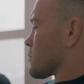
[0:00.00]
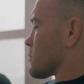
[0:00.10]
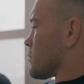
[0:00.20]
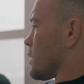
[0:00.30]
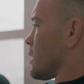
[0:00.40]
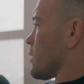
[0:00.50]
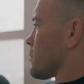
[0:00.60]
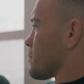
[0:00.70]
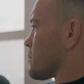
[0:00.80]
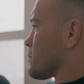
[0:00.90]
Yeah.
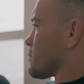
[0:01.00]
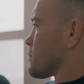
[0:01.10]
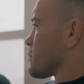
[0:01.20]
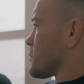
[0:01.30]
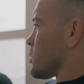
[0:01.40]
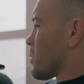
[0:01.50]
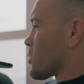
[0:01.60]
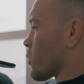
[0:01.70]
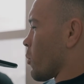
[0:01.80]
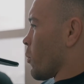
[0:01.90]
Especially
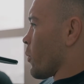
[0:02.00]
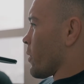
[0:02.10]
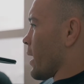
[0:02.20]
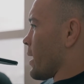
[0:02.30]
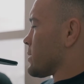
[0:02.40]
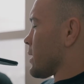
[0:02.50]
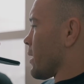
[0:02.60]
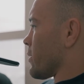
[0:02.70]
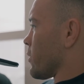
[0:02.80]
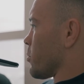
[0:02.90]
when we're the A side and
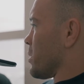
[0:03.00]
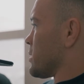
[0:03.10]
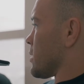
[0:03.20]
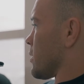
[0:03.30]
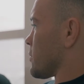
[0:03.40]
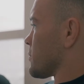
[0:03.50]
they're the B side.